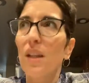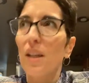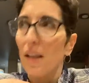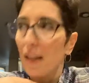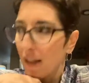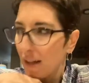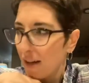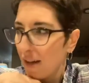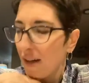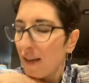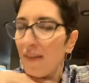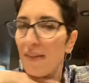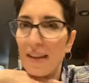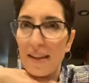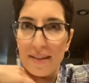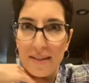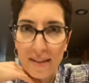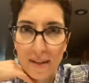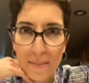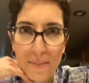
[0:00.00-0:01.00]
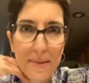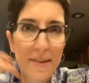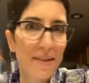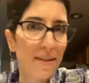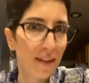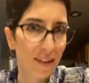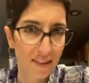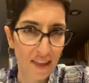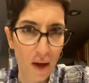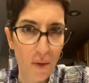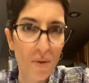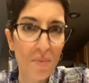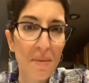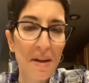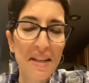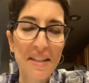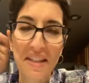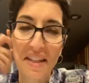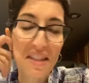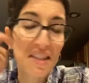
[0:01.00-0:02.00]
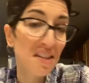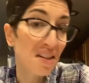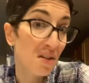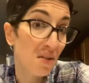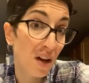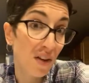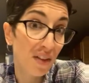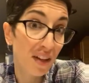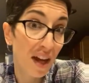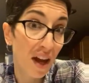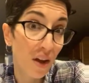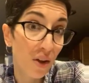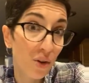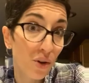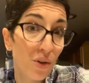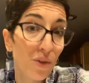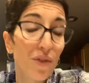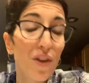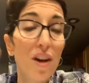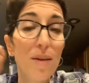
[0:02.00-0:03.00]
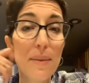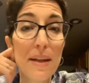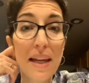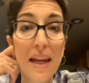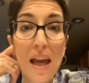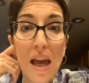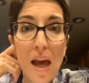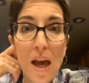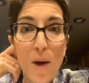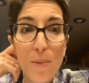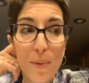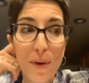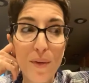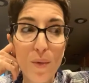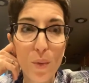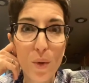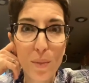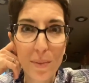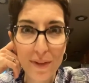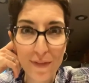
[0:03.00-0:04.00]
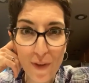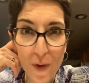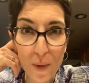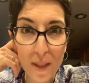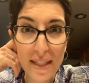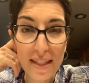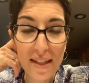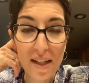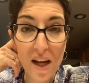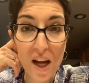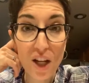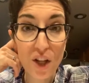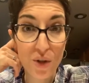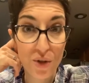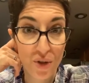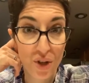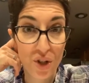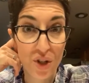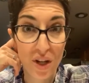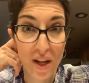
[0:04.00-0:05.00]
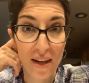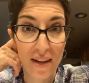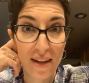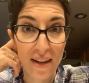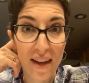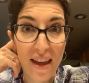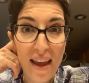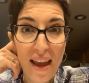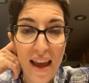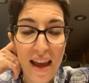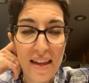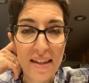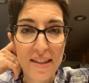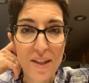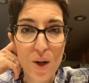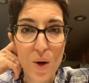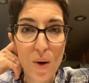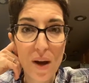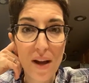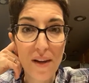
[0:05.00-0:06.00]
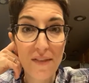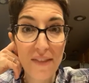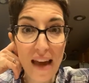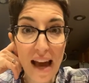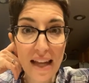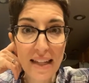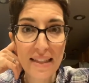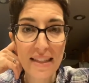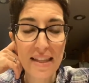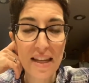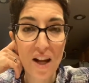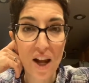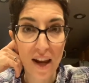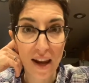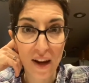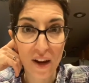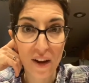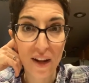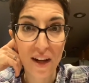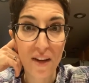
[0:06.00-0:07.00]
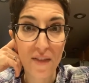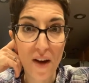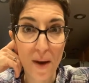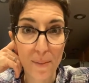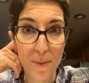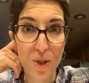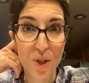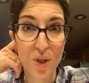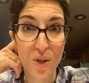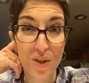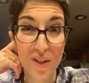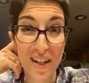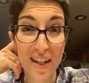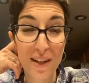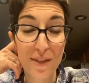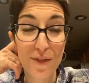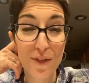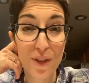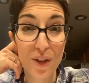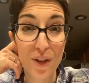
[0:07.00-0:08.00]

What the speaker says: huh, that seems like that would make sense. I don't have a calendar in front of me, but we'll be focusing on nutrition. And so if that's an area of opportunity for